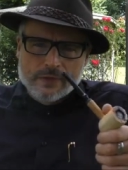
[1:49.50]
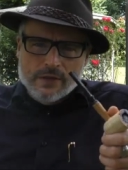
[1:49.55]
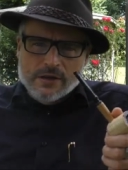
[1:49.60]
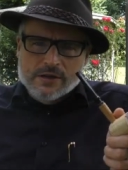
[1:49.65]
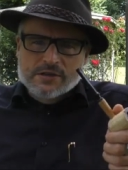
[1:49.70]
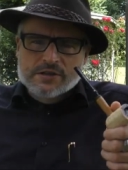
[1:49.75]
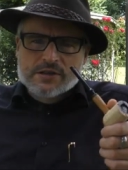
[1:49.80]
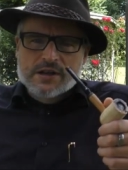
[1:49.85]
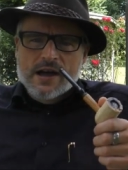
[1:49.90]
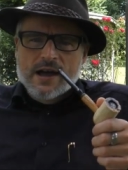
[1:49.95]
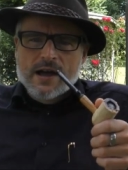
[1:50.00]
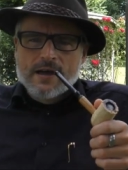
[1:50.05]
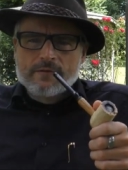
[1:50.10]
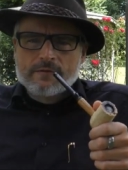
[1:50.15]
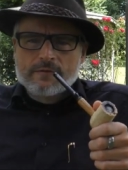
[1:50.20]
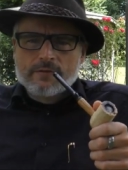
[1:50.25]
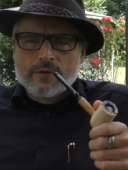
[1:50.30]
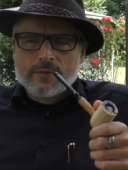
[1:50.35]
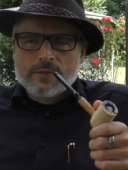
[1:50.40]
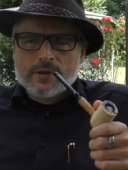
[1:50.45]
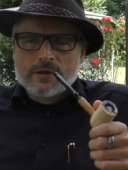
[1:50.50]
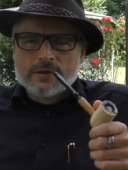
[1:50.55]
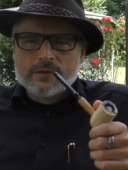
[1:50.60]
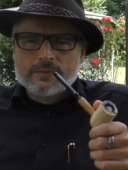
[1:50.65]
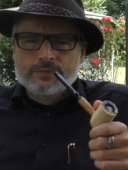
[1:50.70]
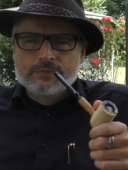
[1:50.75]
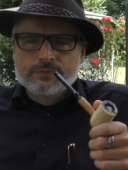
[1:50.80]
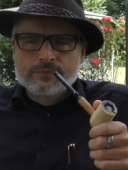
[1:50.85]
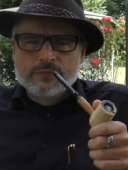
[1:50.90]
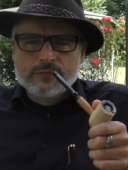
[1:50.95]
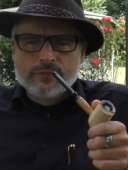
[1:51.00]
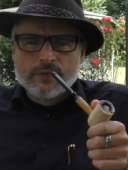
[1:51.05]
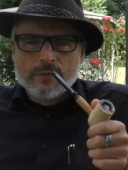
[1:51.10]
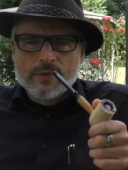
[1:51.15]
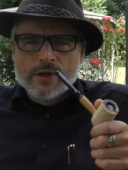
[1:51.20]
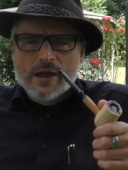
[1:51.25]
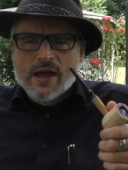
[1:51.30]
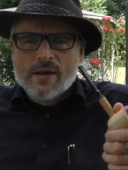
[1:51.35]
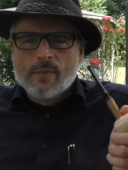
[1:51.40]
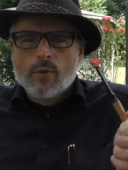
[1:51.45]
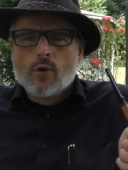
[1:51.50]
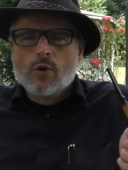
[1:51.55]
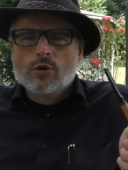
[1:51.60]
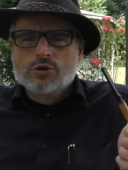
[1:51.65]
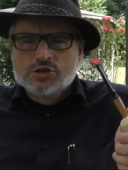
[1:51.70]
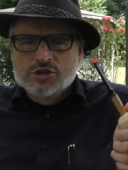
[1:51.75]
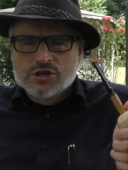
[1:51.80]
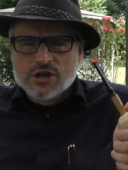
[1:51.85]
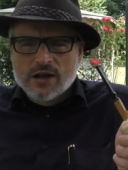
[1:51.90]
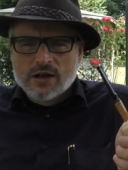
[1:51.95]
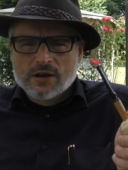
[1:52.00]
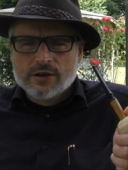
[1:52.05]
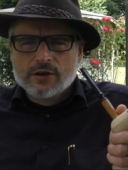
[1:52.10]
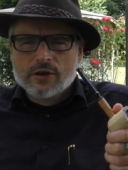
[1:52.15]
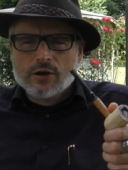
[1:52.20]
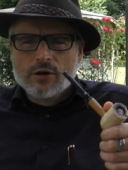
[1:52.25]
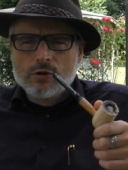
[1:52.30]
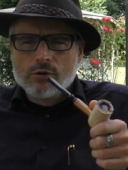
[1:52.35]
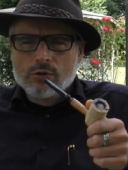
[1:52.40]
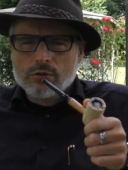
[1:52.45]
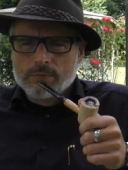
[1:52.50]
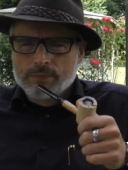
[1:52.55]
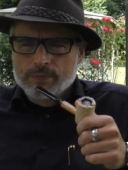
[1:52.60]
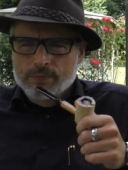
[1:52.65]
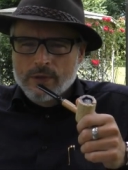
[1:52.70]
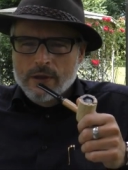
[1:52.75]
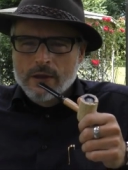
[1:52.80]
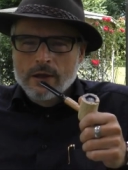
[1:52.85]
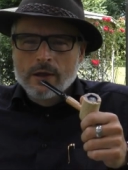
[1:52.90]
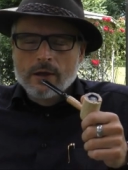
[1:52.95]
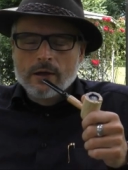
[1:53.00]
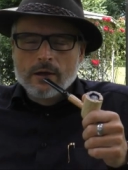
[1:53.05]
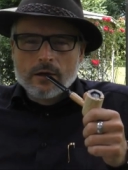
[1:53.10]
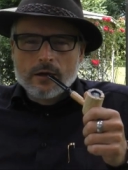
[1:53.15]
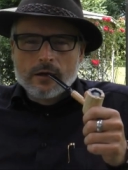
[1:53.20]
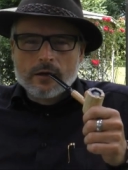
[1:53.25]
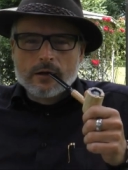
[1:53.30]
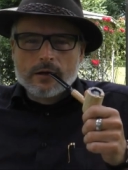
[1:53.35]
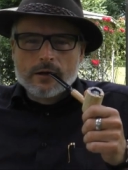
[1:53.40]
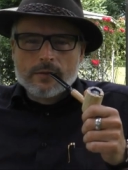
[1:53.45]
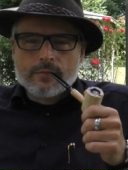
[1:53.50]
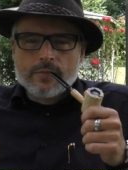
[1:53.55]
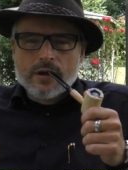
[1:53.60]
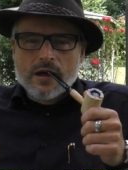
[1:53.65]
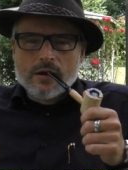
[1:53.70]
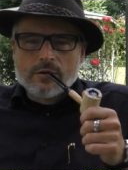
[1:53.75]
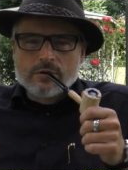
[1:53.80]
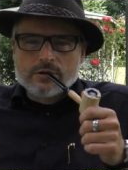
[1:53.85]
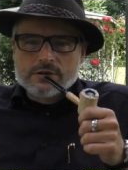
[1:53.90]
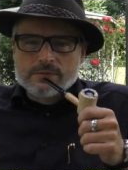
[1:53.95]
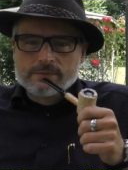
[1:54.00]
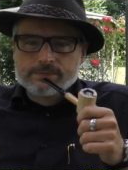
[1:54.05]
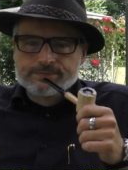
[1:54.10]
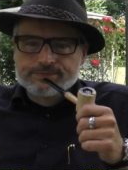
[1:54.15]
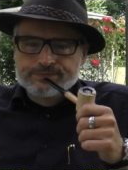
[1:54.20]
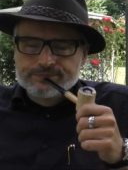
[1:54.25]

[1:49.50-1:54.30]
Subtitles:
they start from the airport Château in Paris.